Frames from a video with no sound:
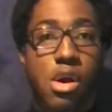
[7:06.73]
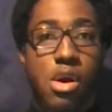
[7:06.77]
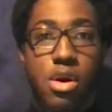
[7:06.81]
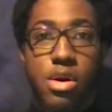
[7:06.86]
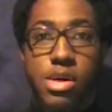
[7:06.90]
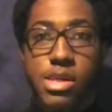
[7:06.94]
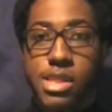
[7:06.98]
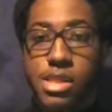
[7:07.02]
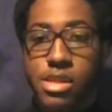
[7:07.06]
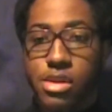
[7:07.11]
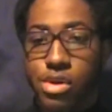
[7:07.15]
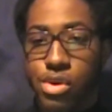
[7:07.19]

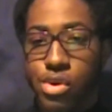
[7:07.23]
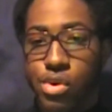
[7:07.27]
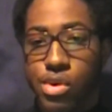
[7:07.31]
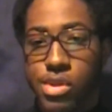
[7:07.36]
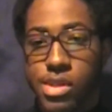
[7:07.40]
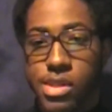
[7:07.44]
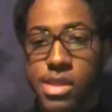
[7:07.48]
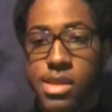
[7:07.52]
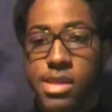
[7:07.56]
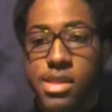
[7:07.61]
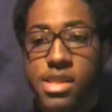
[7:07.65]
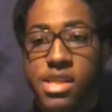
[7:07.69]
or
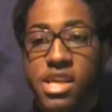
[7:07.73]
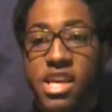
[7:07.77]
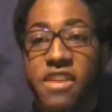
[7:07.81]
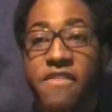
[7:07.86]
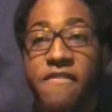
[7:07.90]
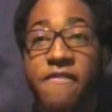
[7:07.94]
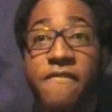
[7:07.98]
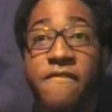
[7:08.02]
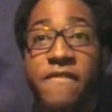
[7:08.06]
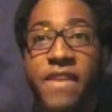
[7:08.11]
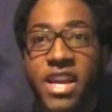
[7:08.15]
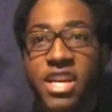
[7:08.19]
stenosis,
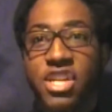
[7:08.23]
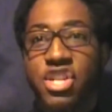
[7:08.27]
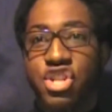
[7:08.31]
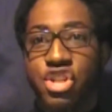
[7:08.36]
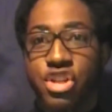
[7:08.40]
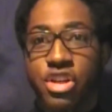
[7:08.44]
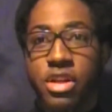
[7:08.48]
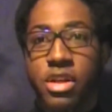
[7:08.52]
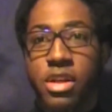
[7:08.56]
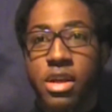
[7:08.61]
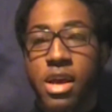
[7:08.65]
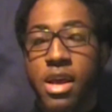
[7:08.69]

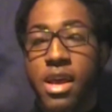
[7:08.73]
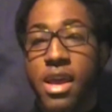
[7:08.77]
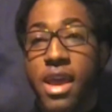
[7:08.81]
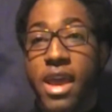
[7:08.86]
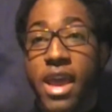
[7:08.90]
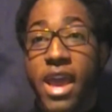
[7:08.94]
infection,